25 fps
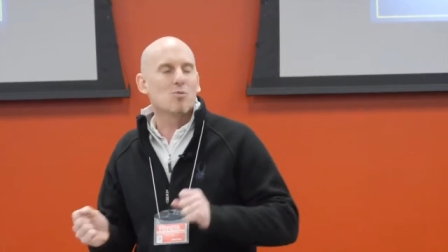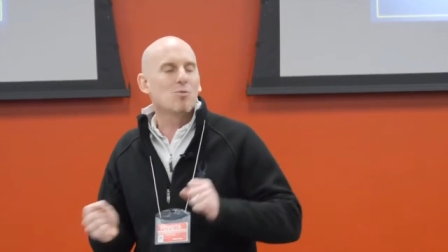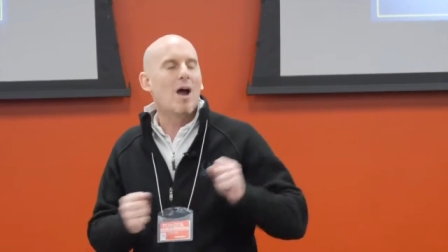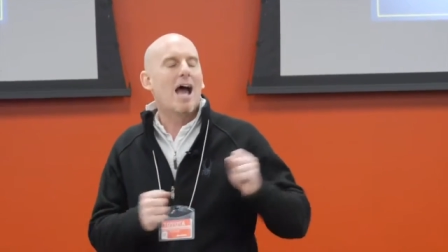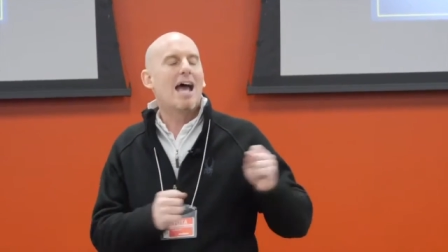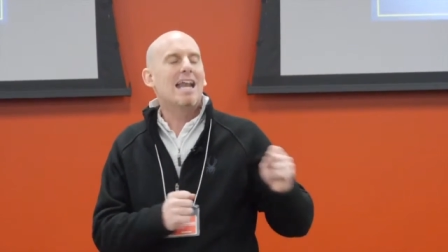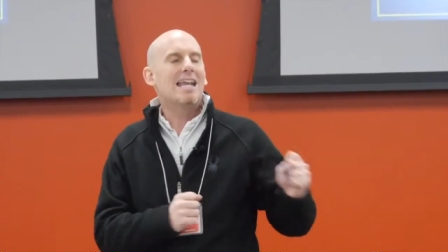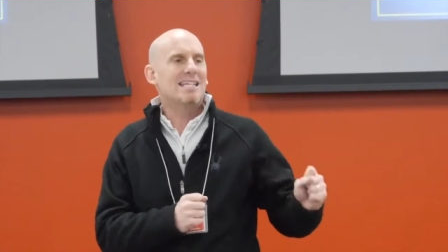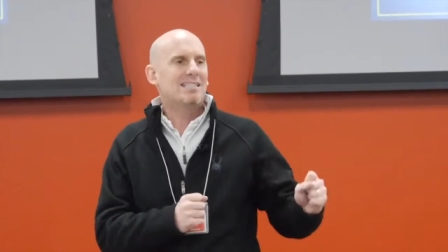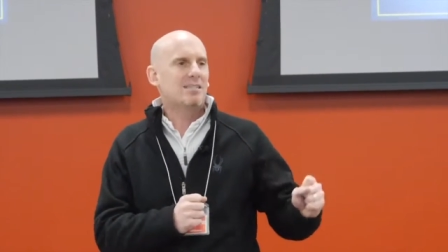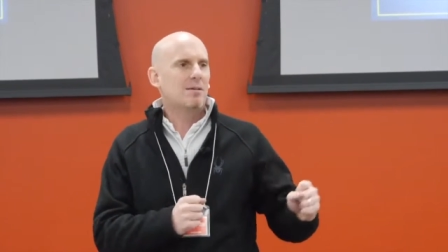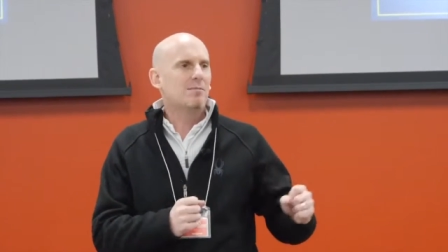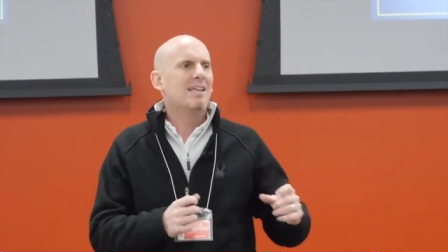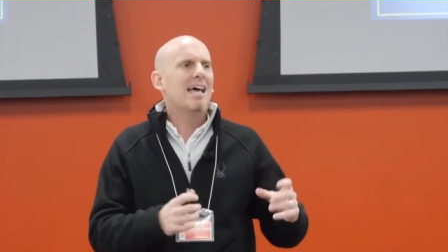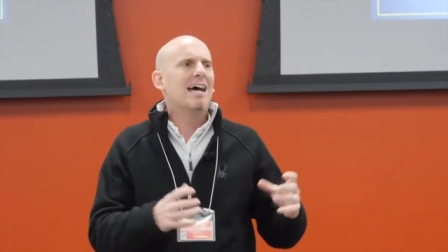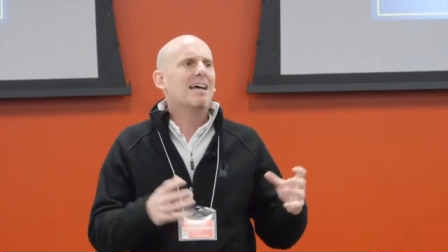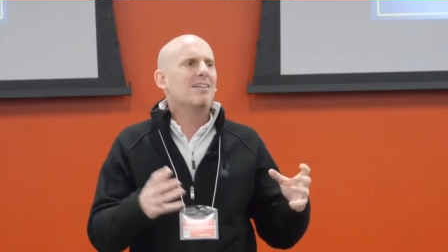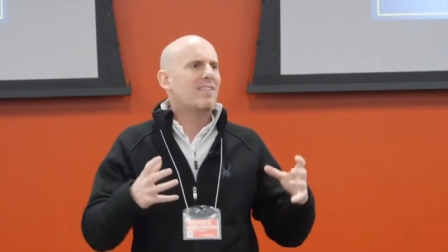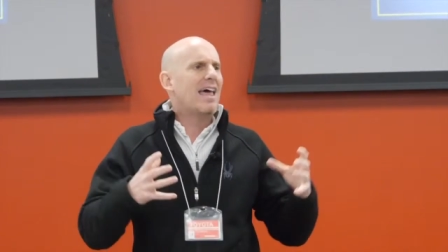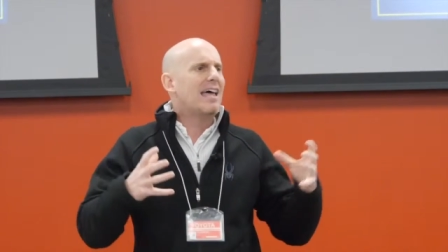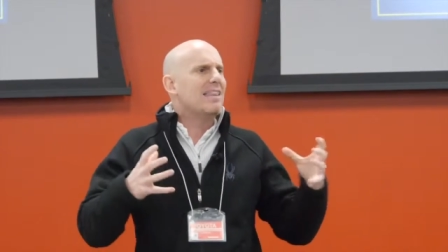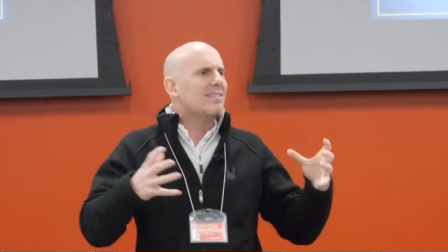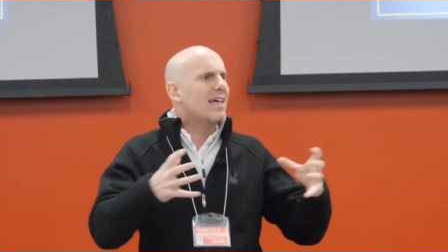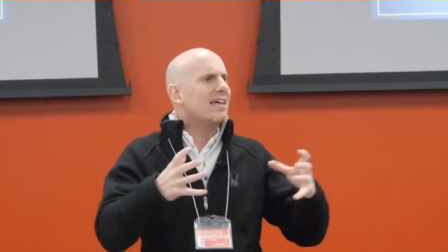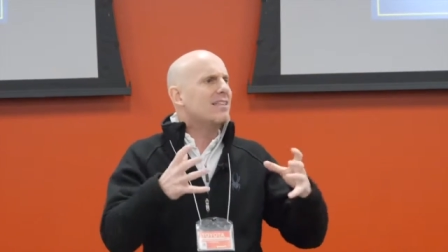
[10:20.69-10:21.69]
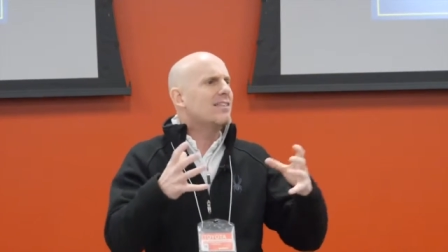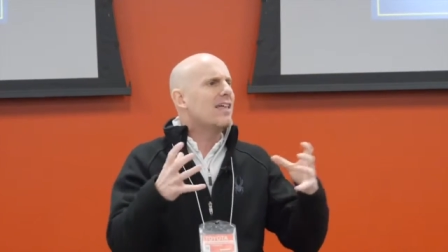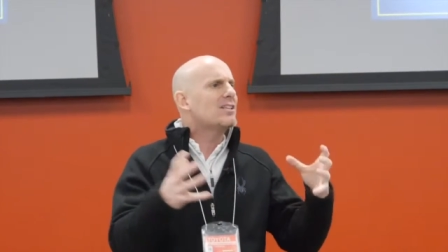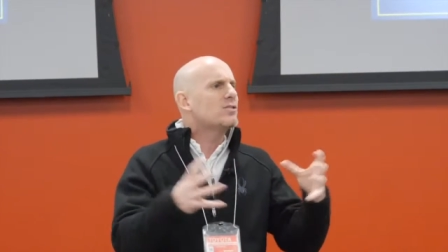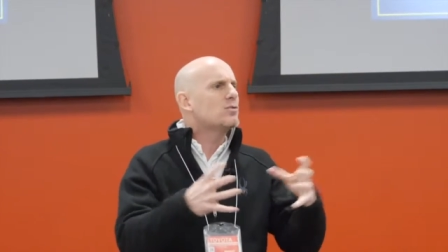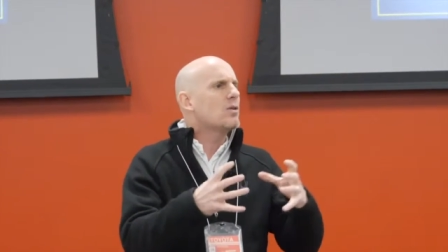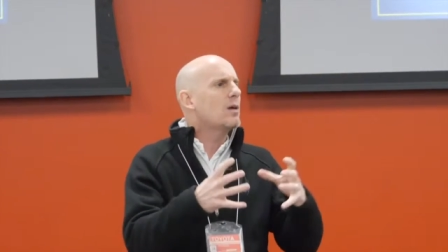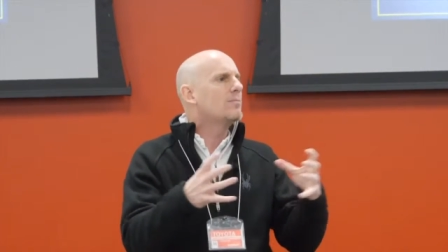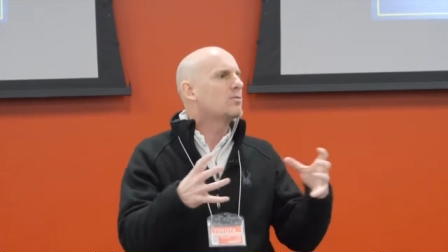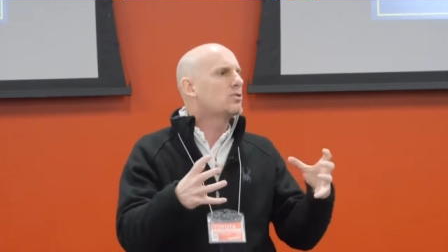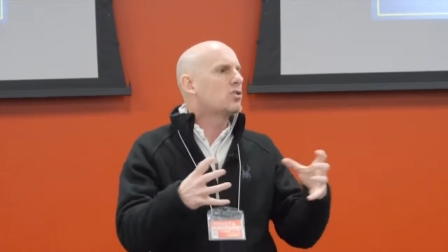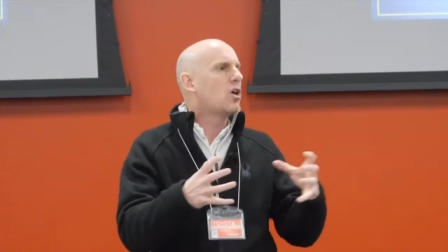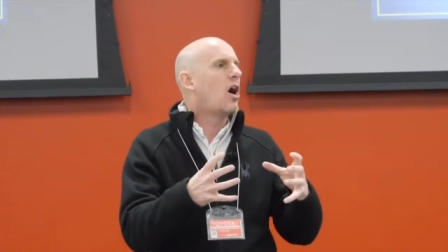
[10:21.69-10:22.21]
writing something down, that, that, that's
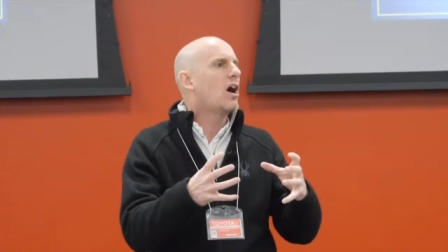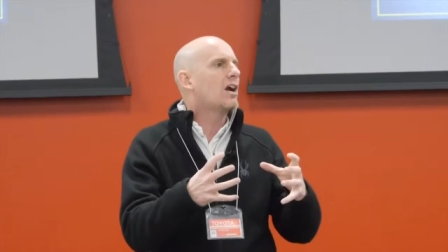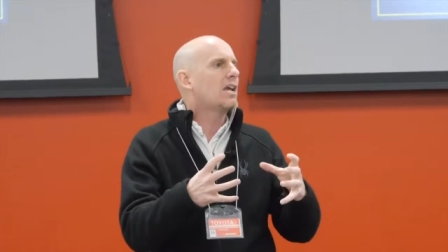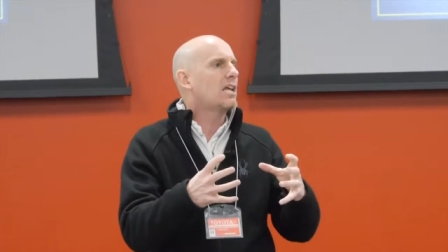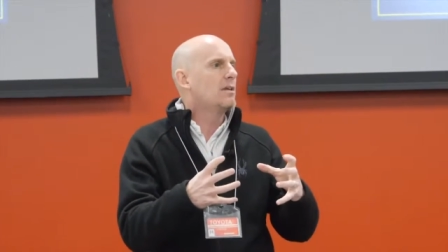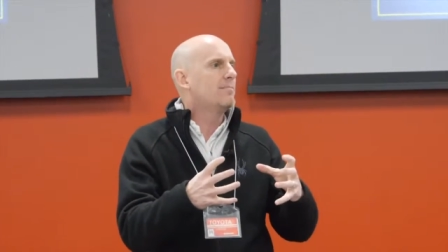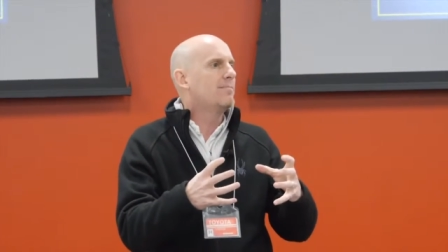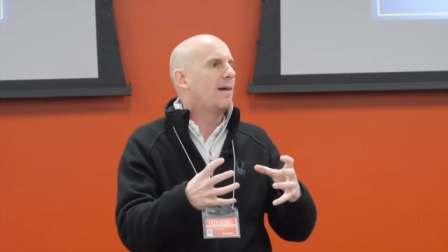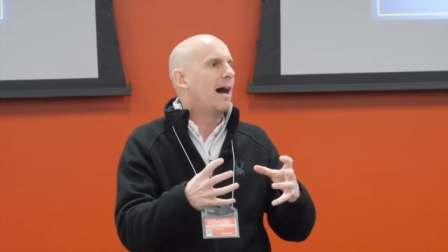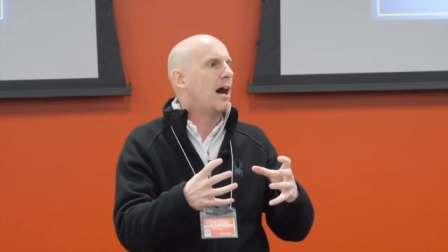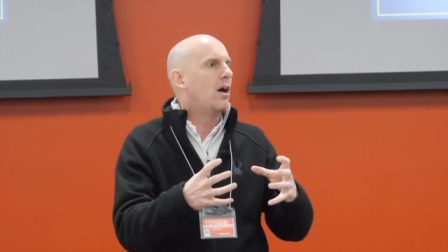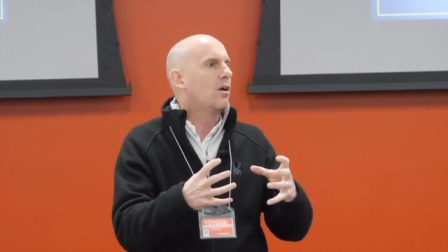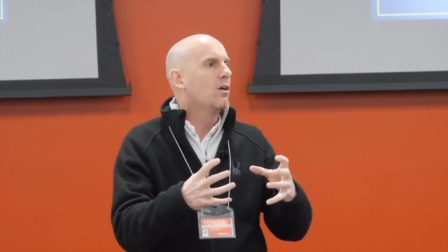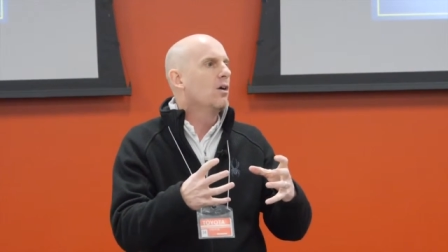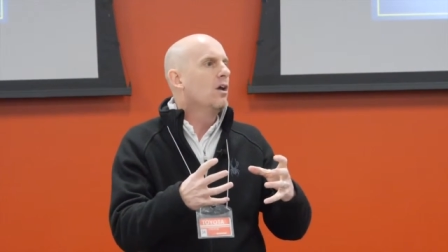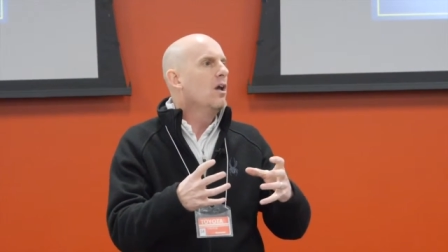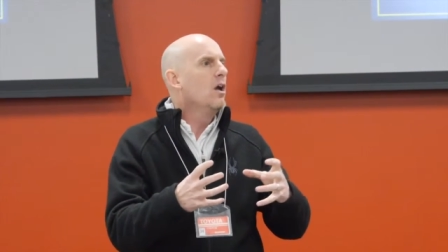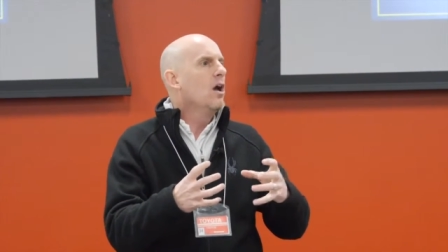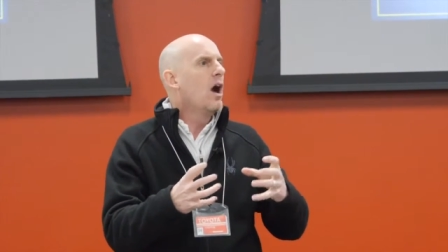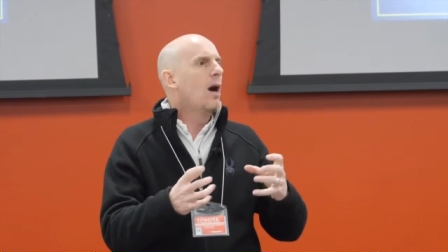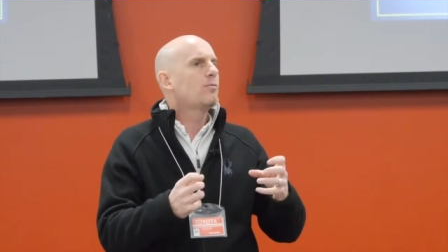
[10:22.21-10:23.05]
what I'm talking about.